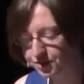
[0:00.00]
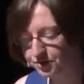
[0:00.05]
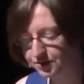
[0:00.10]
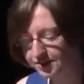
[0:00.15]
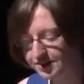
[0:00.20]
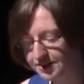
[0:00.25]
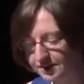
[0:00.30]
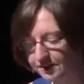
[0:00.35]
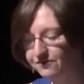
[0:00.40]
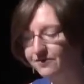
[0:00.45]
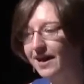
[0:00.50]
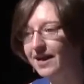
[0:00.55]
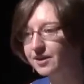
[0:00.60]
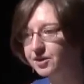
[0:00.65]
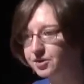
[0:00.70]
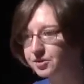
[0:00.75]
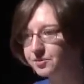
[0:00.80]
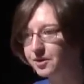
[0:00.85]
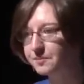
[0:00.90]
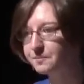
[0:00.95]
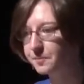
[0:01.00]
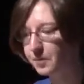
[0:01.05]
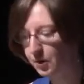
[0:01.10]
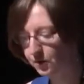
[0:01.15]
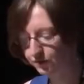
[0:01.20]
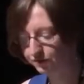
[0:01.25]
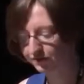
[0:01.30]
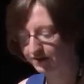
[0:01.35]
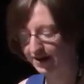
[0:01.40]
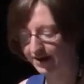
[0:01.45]
increase the value and
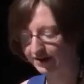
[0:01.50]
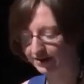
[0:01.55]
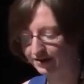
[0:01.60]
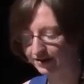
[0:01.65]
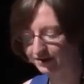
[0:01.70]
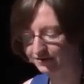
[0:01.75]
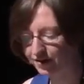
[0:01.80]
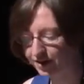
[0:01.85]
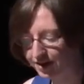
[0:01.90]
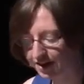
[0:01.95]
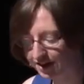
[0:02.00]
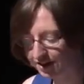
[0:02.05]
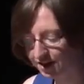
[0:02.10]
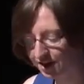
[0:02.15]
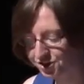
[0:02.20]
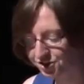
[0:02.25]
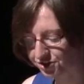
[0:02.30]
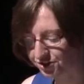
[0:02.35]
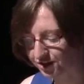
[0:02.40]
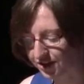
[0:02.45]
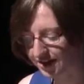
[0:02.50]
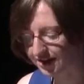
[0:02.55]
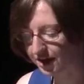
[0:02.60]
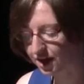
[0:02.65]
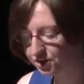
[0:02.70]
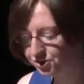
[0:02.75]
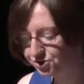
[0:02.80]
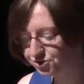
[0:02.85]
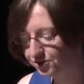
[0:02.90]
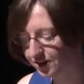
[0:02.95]
profile of archaeological and
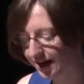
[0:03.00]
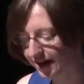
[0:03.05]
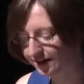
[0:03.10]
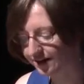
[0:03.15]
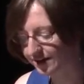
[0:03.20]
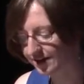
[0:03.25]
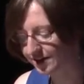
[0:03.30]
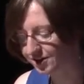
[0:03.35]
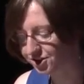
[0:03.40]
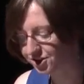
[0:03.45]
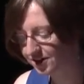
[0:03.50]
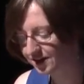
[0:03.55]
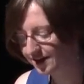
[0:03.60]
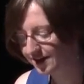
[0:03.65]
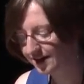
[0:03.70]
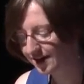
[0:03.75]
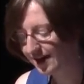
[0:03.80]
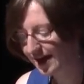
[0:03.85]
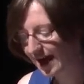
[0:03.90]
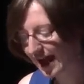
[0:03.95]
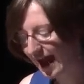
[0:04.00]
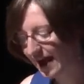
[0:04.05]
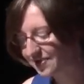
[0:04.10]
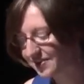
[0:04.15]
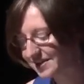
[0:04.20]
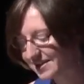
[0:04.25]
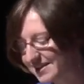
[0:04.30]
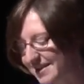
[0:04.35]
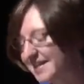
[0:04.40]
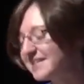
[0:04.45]
cultural heritage, and
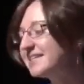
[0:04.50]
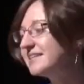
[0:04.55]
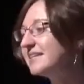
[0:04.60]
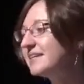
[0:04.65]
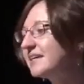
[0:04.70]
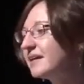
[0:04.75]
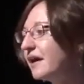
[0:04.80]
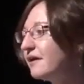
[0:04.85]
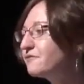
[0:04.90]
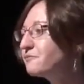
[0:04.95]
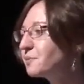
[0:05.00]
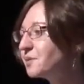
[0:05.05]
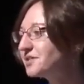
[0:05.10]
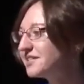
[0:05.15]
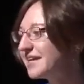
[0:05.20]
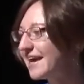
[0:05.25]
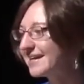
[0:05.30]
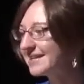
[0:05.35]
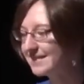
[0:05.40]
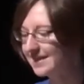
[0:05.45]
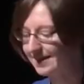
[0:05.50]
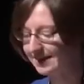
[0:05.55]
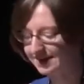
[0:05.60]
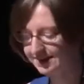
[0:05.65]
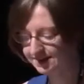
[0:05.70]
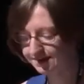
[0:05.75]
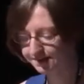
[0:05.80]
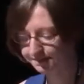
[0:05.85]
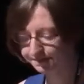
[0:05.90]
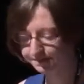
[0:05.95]
the necessity of protecting
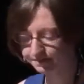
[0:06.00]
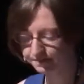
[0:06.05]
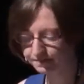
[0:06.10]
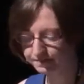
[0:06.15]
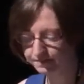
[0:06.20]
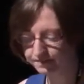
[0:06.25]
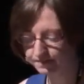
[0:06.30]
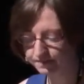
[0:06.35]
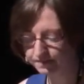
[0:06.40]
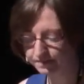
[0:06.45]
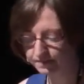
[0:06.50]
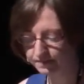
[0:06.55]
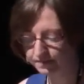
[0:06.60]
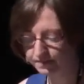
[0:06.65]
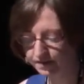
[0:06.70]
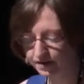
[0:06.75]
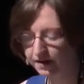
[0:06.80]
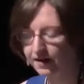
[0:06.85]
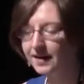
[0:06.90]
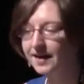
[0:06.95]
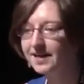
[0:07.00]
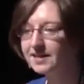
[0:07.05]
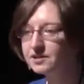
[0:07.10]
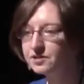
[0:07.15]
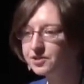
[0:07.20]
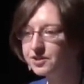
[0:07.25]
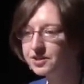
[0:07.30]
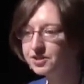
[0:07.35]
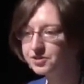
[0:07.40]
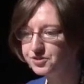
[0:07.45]
it. In
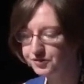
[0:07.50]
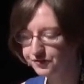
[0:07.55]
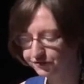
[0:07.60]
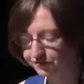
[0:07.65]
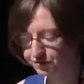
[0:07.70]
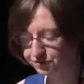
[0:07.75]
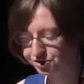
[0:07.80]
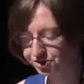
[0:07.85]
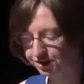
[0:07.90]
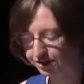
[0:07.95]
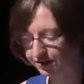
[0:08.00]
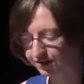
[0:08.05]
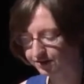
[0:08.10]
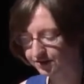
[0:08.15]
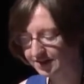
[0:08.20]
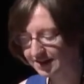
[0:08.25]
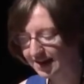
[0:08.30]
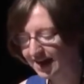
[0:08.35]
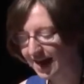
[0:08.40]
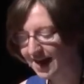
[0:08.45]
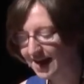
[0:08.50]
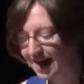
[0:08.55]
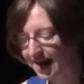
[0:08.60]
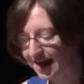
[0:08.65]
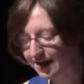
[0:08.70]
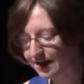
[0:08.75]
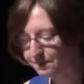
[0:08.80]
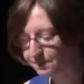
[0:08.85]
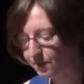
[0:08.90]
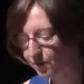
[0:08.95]
looking to the future, the
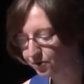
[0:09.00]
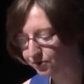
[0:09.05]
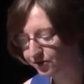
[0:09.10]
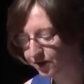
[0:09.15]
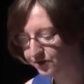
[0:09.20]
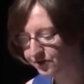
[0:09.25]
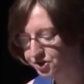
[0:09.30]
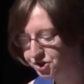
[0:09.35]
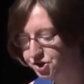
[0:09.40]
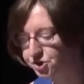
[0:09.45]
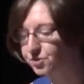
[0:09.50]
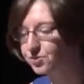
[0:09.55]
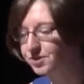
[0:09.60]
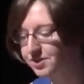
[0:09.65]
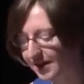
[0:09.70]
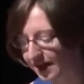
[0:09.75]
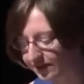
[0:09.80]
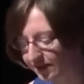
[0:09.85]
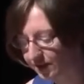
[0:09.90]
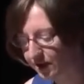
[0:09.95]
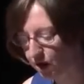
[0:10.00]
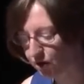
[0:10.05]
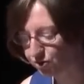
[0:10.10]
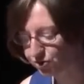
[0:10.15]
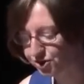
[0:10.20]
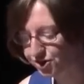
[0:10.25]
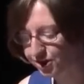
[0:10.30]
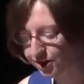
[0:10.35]
EAA, both on the short and the long